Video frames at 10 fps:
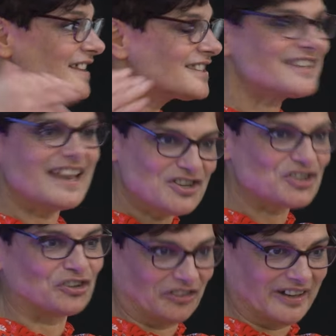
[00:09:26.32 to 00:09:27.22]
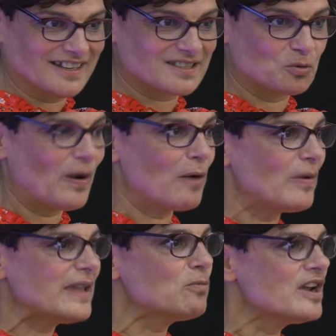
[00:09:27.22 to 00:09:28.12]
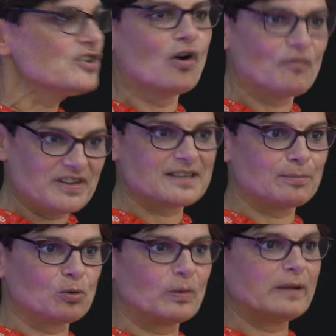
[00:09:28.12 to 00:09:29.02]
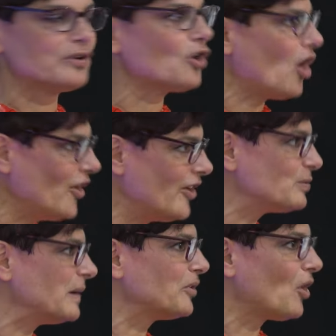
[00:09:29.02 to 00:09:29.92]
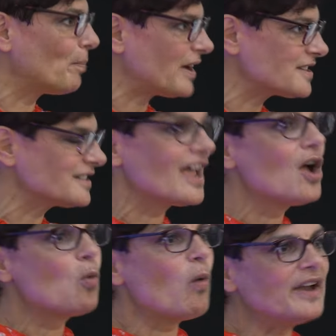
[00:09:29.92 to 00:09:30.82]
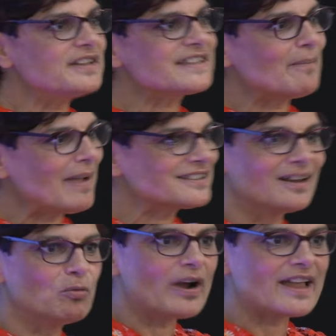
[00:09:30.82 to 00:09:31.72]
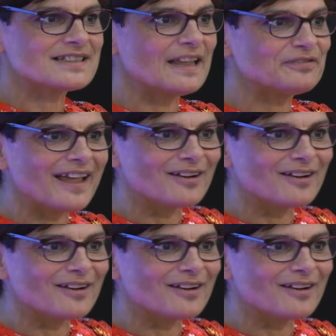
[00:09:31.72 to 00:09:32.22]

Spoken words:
centuries where we were not visible, we were not heard, we were not present. Why does that matter? What gets left